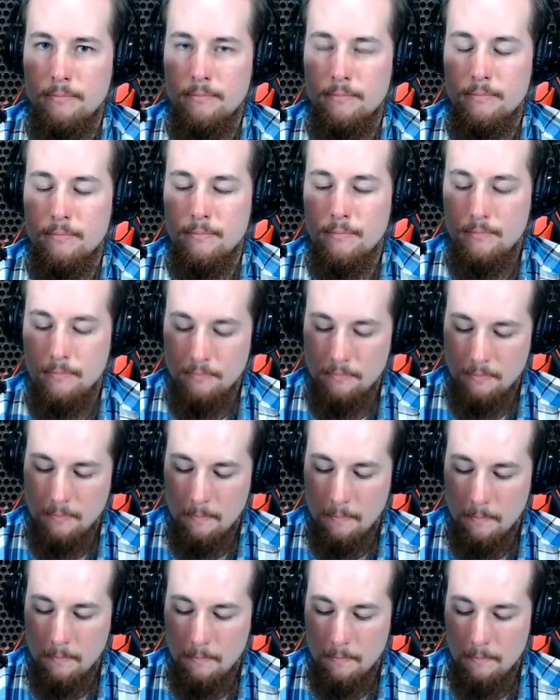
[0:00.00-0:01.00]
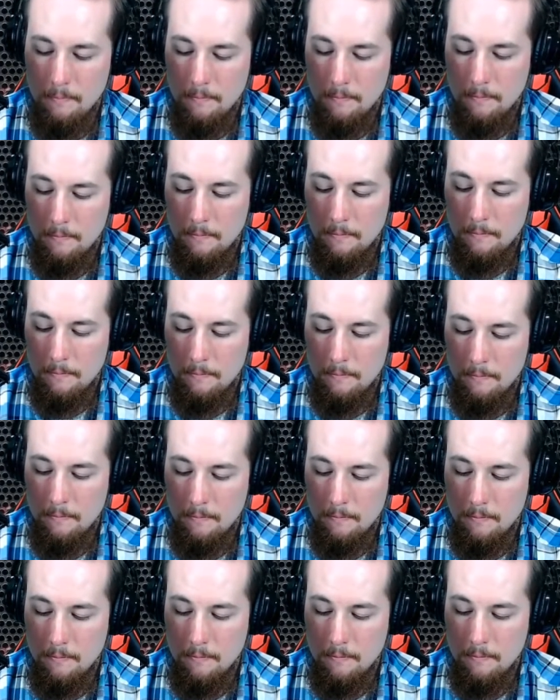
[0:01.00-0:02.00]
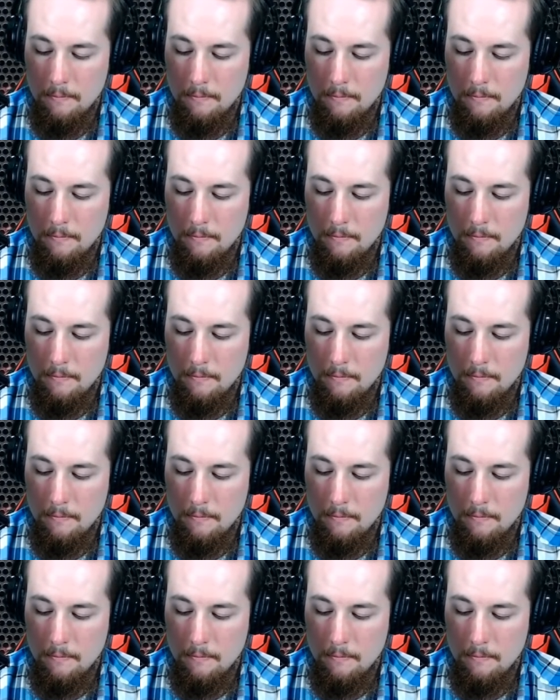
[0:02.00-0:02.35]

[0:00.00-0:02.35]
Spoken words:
Nobody speaks.